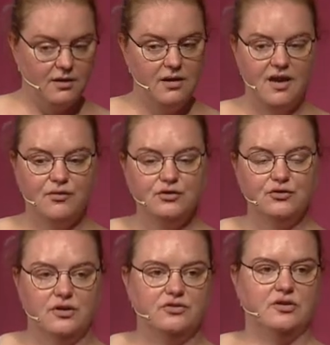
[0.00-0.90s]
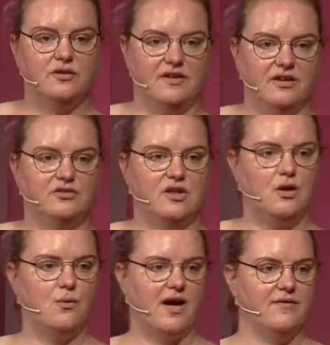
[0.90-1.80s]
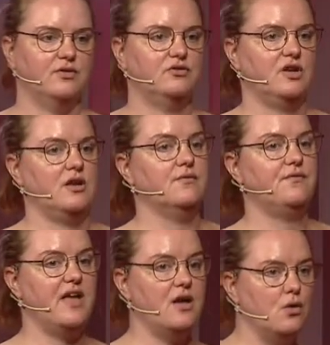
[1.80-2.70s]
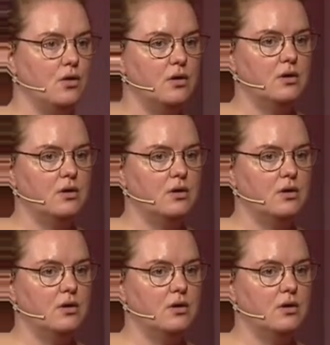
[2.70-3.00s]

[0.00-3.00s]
Never trust a test that you haven't seen fail.